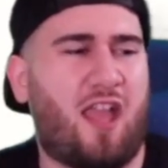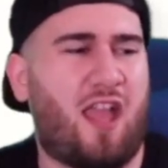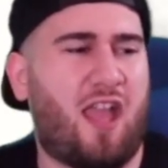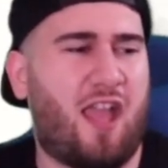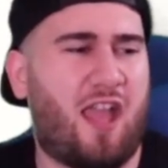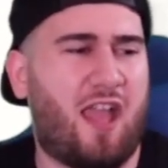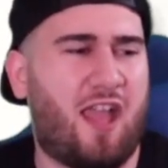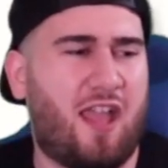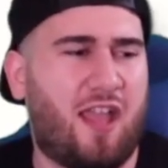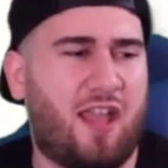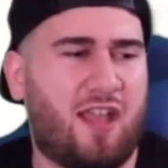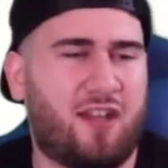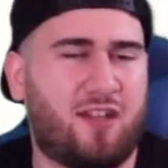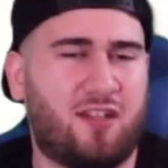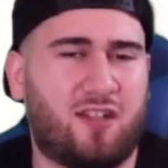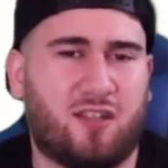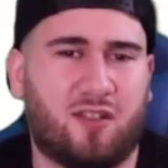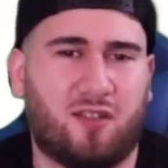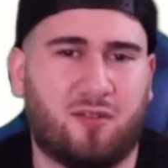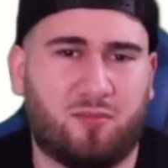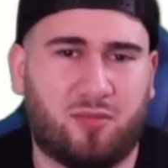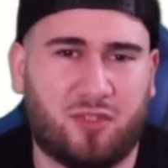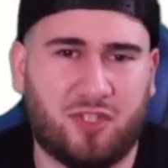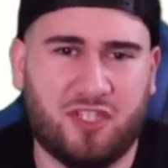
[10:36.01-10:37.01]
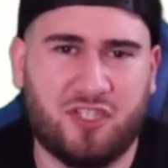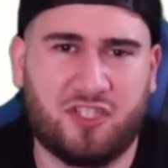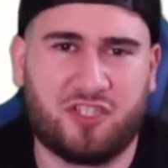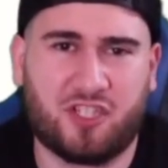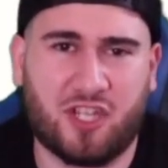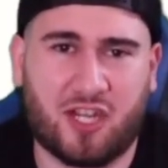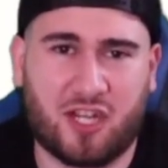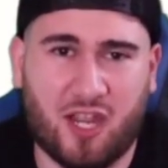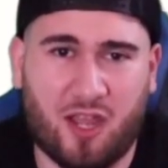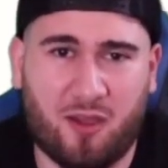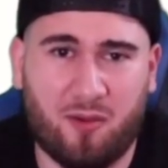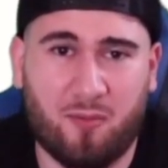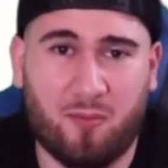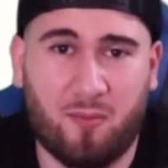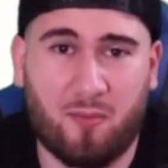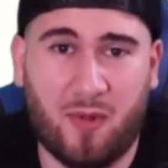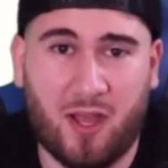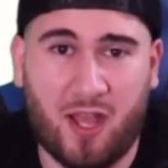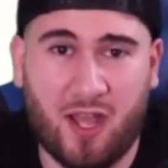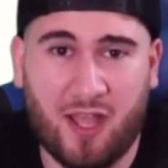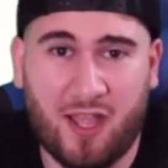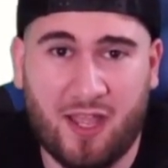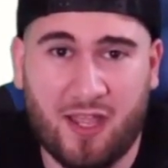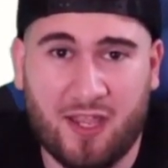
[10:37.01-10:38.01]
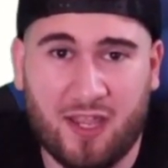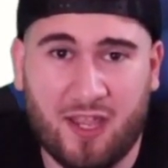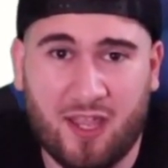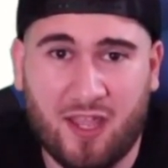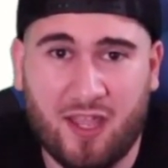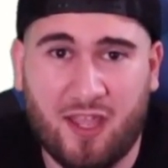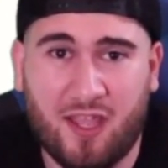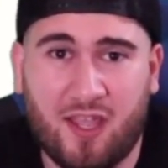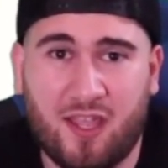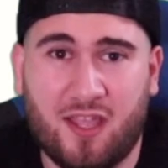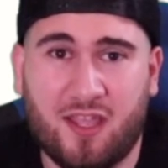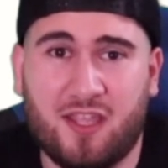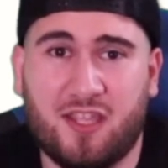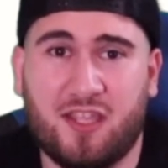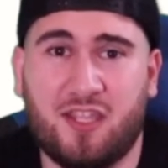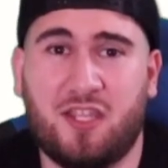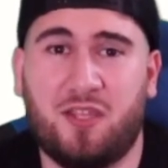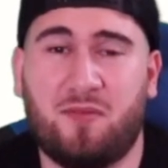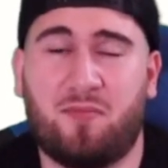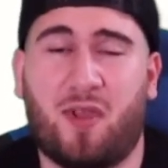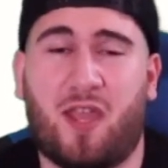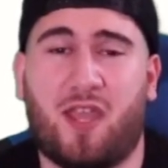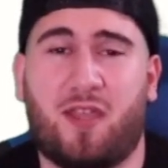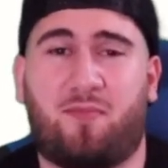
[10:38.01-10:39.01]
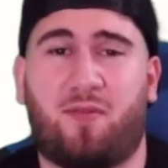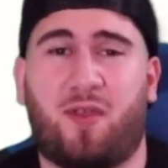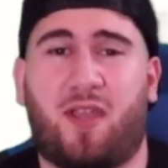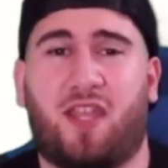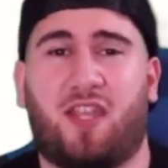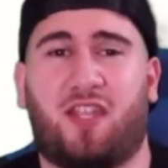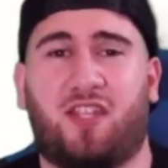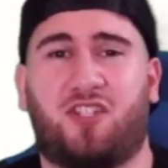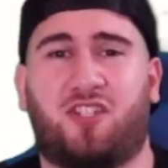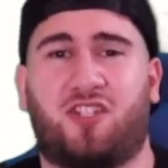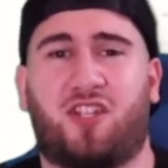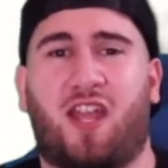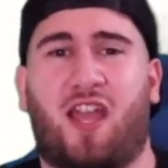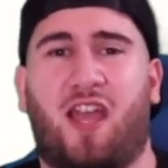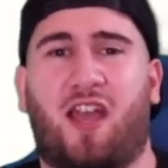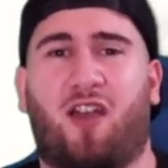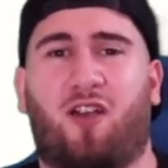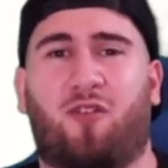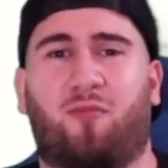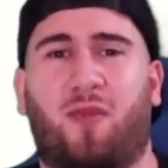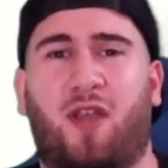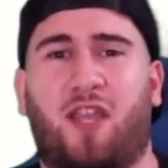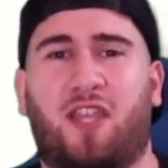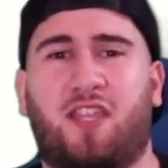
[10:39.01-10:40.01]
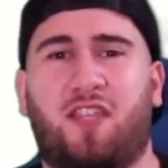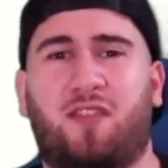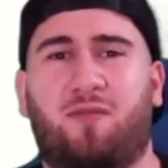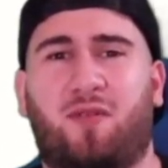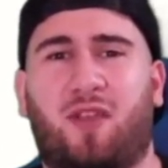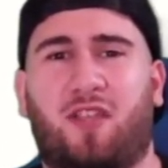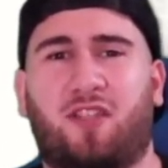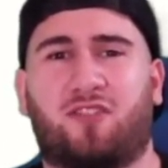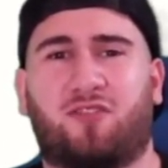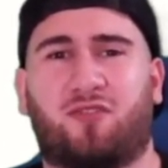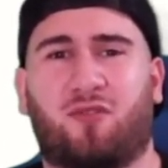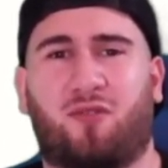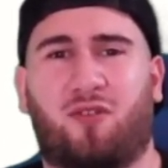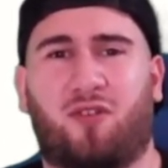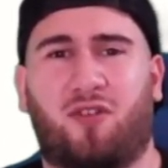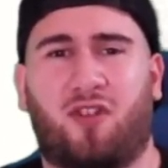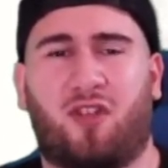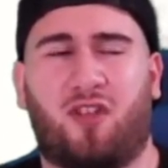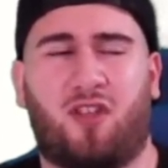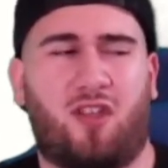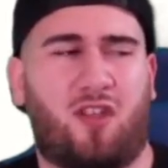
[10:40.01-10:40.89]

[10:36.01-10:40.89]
and please check out my eBay page now, my eBay store.